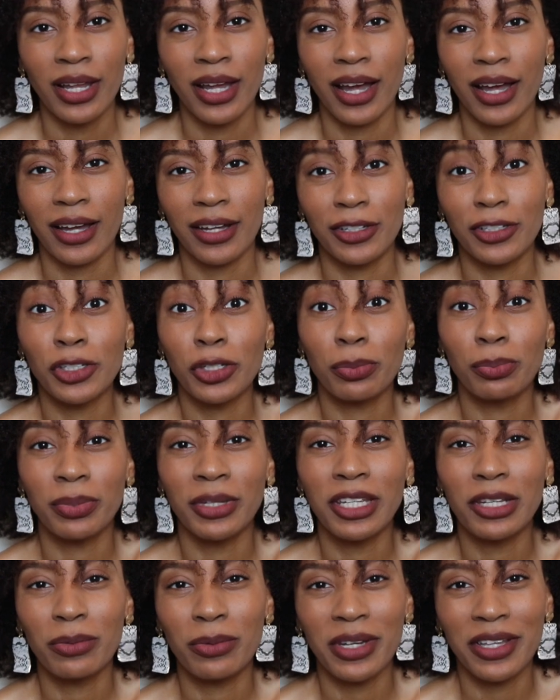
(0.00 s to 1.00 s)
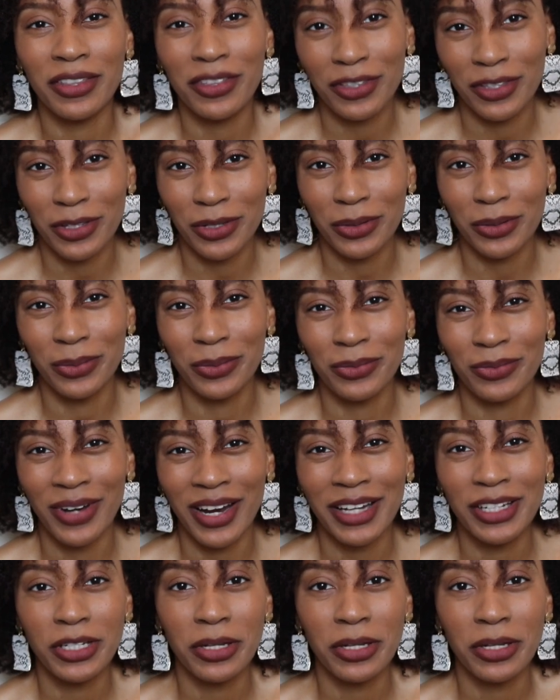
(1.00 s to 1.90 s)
uh, to be with you, right?